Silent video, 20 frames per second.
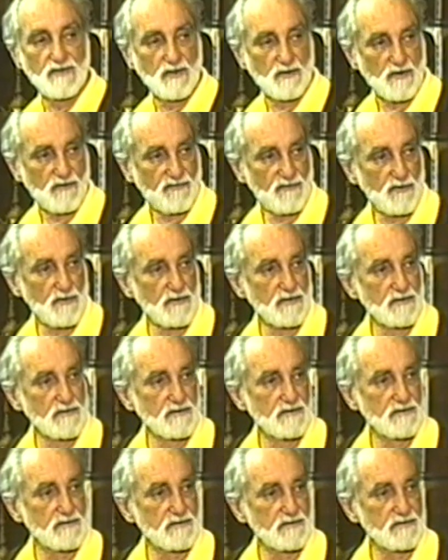You were fooled.
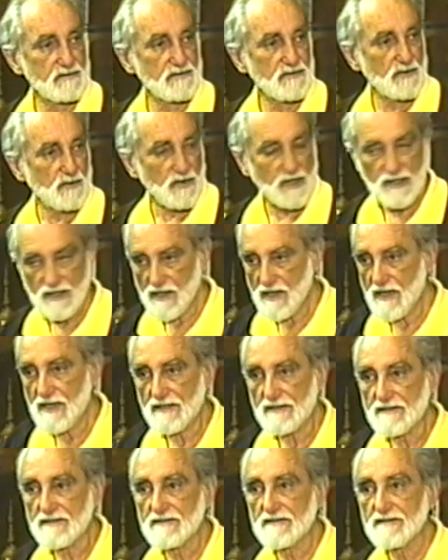You were
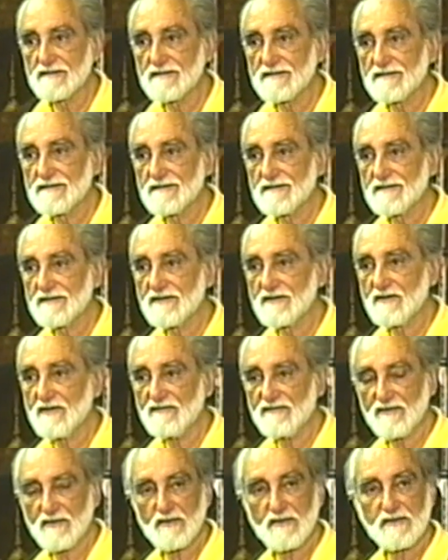conned. You were
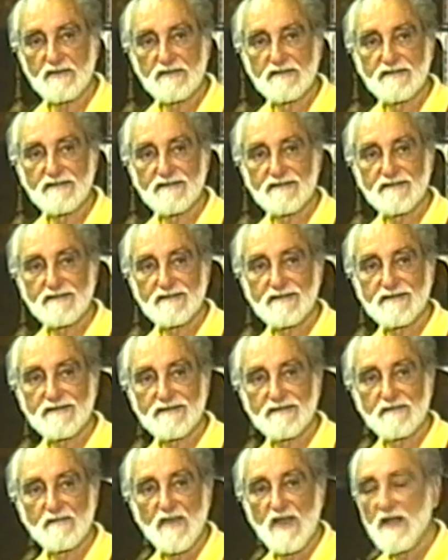fooled.
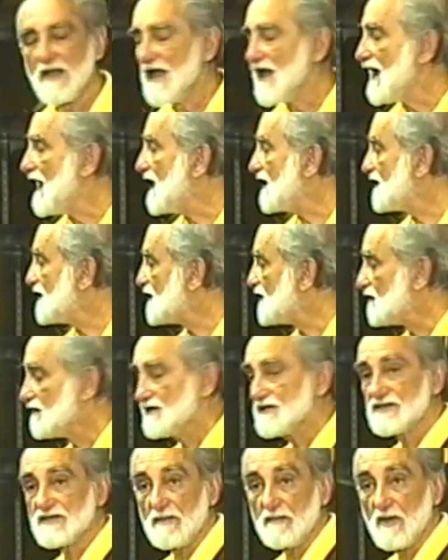And here
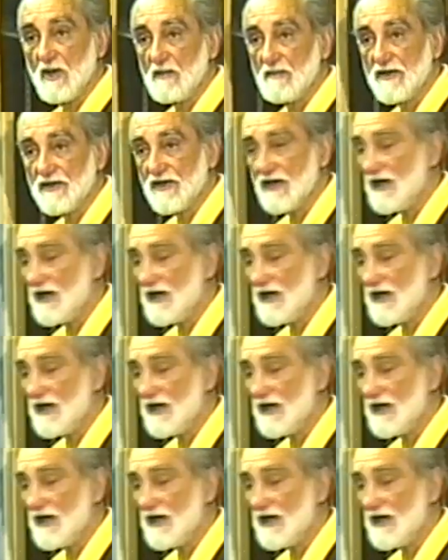is a moment